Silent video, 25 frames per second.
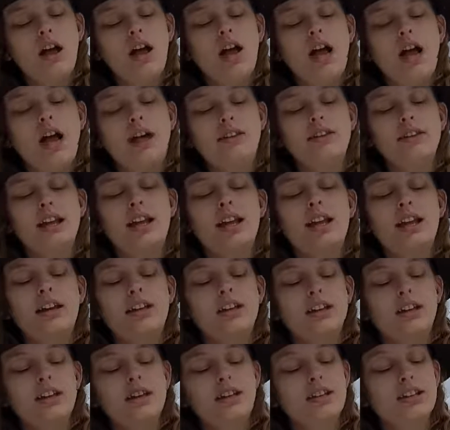And
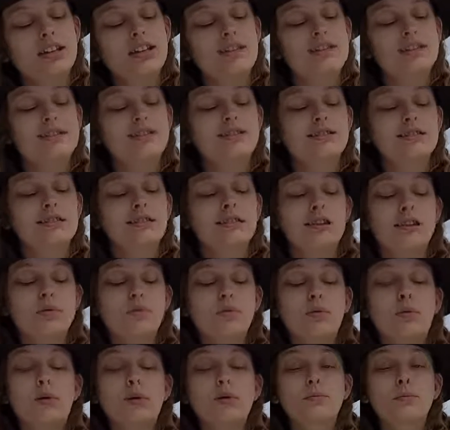then this is the
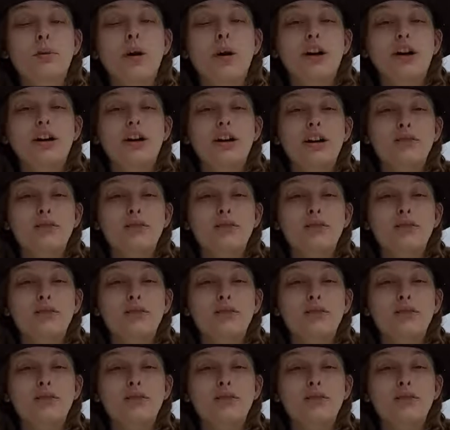important part.